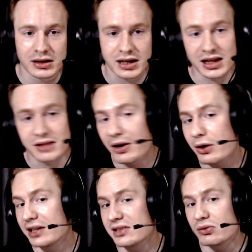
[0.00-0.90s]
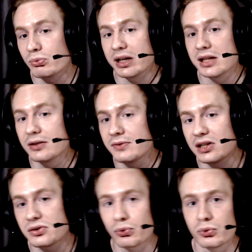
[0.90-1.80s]
at the very least the winner of
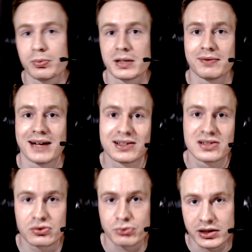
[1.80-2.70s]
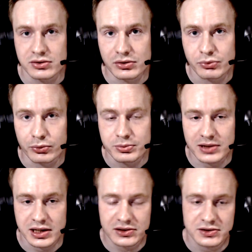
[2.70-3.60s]
each group advances straight to the group
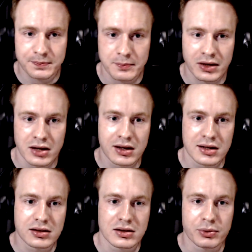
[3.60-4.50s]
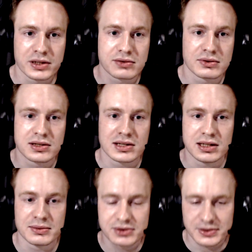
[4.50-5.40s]
stage. The rest of the
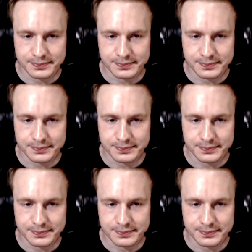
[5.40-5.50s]
teams